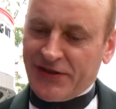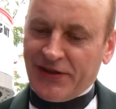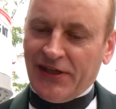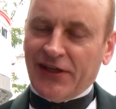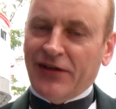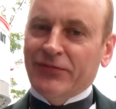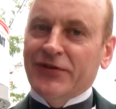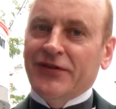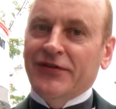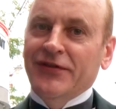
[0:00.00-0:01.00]
that they come
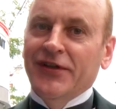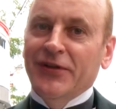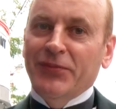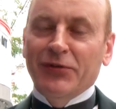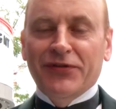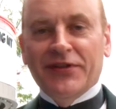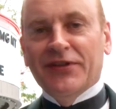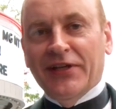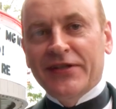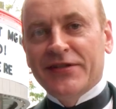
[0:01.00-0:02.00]
to be within
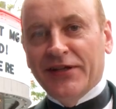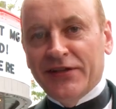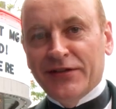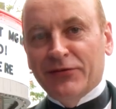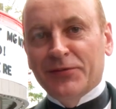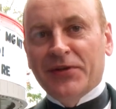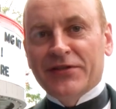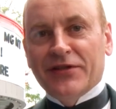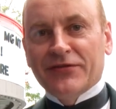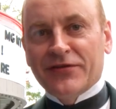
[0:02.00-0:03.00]
the 1919
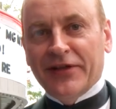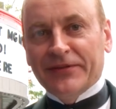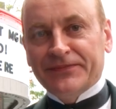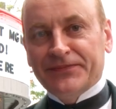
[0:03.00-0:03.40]
Winnipeg General Strike.